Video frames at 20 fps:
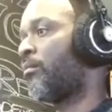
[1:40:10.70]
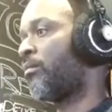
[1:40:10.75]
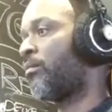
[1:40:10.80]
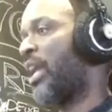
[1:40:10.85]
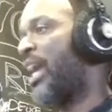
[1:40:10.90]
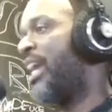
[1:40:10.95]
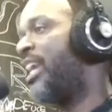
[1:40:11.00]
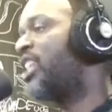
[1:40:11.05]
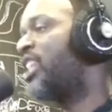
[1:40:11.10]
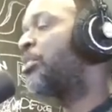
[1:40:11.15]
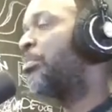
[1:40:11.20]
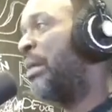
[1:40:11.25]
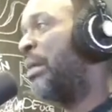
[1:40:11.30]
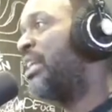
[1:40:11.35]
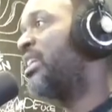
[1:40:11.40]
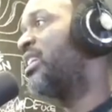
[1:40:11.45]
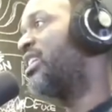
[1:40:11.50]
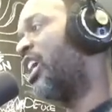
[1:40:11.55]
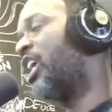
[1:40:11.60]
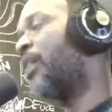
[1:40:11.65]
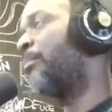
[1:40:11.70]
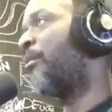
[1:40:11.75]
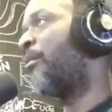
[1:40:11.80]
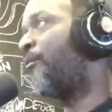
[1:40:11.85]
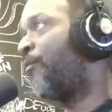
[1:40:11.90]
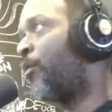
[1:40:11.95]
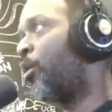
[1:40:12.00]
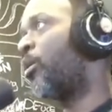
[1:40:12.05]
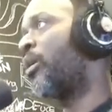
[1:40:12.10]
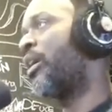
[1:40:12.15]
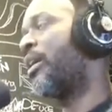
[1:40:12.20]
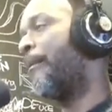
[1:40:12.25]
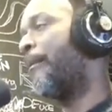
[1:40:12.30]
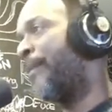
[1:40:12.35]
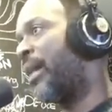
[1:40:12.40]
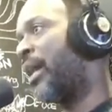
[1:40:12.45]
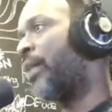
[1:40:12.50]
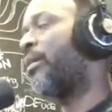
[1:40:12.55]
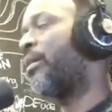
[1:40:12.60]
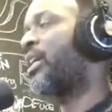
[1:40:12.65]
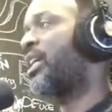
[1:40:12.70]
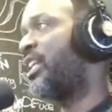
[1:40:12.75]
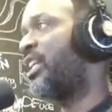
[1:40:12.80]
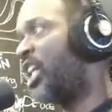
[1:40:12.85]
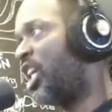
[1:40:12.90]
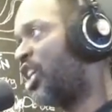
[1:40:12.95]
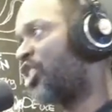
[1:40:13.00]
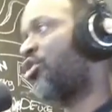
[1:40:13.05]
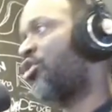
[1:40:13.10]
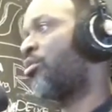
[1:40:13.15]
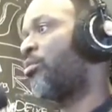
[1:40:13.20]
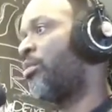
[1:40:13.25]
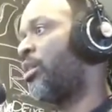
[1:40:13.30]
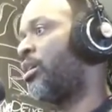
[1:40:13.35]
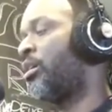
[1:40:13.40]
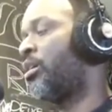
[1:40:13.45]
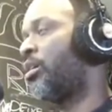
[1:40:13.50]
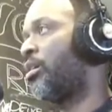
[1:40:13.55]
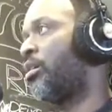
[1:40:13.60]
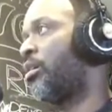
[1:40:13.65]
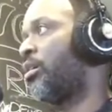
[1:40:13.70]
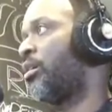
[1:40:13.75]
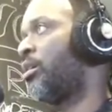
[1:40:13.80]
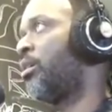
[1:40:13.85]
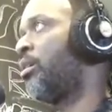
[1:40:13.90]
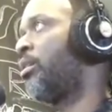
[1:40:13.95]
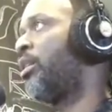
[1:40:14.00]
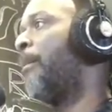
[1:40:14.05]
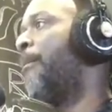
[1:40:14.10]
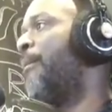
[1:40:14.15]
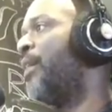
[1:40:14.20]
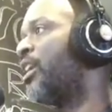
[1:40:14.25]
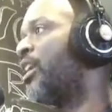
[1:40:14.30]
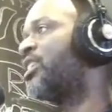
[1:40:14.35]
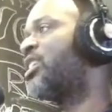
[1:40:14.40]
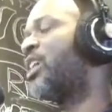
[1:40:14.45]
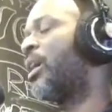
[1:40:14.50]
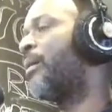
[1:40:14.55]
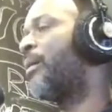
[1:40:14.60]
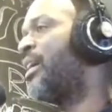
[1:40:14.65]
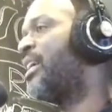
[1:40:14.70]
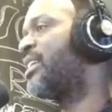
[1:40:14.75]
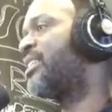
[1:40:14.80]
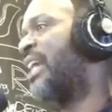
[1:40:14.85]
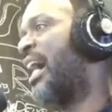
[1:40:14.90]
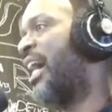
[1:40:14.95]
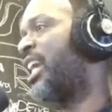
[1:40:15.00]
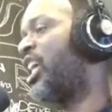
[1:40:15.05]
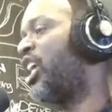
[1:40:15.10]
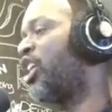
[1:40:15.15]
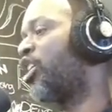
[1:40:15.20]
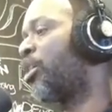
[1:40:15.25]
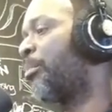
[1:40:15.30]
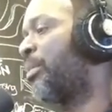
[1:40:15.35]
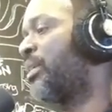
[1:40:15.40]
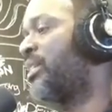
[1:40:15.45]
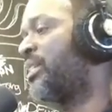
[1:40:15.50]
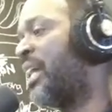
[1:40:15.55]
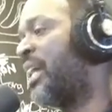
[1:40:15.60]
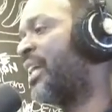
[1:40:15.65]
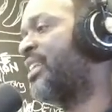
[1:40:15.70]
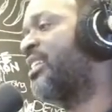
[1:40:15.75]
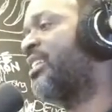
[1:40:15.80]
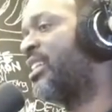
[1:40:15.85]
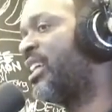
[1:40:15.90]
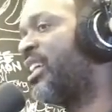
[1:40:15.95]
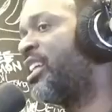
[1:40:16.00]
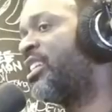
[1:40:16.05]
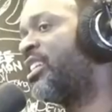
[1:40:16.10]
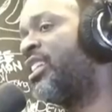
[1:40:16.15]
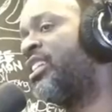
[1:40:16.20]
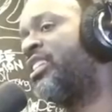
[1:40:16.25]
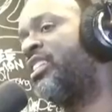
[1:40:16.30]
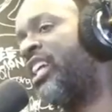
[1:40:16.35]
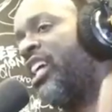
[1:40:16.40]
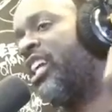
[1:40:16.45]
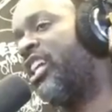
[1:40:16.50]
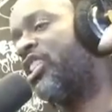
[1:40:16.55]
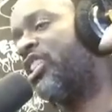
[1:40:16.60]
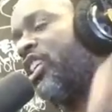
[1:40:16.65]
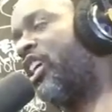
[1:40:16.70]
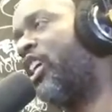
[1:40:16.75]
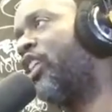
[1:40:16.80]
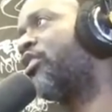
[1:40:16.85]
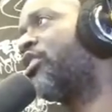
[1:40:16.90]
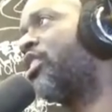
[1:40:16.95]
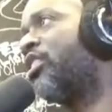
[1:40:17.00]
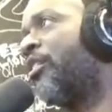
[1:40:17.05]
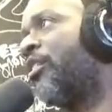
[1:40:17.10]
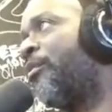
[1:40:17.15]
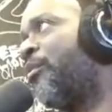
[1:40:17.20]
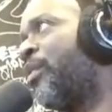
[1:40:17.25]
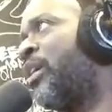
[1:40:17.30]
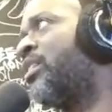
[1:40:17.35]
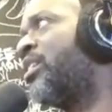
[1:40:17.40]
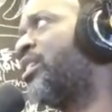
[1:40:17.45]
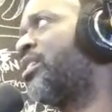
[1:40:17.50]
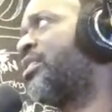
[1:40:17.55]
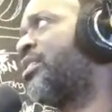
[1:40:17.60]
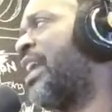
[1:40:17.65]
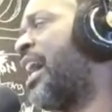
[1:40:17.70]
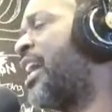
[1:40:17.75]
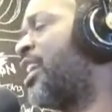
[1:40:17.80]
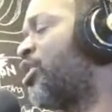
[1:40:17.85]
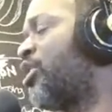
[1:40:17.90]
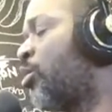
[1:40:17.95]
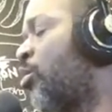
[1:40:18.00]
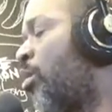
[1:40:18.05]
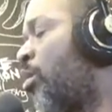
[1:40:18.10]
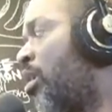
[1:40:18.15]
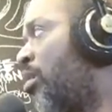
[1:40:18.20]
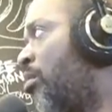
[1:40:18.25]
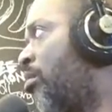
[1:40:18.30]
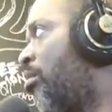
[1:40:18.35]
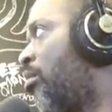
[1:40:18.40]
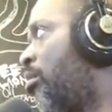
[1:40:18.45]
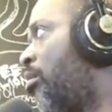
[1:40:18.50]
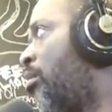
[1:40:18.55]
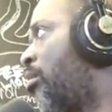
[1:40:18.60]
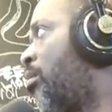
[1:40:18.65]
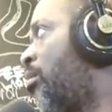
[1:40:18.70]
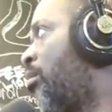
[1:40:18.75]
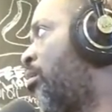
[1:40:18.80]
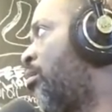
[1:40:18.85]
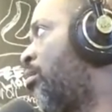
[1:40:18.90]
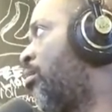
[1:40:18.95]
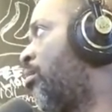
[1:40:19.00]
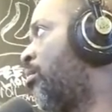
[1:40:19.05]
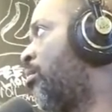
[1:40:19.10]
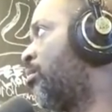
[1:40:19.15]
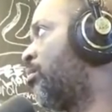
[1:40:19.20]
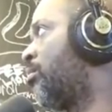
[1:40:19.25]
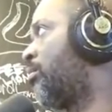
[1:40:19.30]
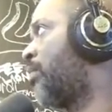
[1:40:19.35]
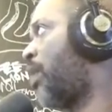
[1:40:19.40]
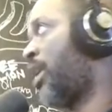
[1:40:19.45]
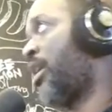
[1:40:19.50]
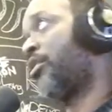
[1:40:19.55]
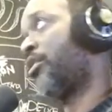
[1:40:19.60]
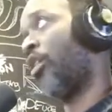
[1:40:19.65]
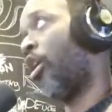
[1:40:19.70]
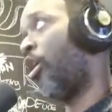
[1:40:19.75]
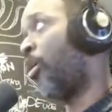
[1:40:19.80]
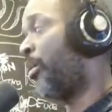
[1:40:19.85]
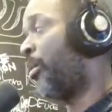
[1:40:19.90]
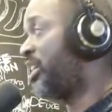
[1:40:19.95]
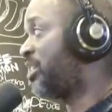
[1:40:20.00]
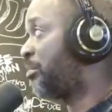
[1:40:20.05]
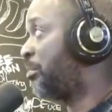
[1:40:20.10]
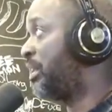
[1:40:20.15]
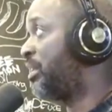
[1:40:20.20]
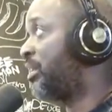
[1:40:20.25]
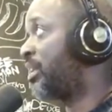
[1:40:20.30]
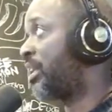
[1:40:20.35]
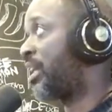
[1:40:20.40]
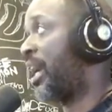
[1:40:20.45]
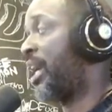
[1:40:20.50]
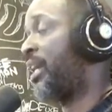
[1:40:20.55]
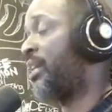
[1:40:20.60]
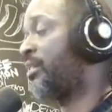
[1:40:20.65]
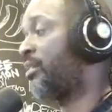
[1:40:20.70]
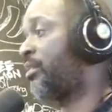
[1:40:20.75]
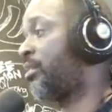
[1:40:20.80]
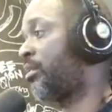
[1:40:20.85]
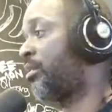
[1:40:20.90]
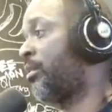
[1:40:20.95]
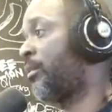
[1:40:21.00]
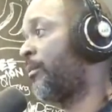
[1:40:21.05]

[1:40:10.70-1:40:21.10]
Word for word: And it's been done before in American history. The military is not here to protect citizens, it is here to defend the status quo. It's always been the case.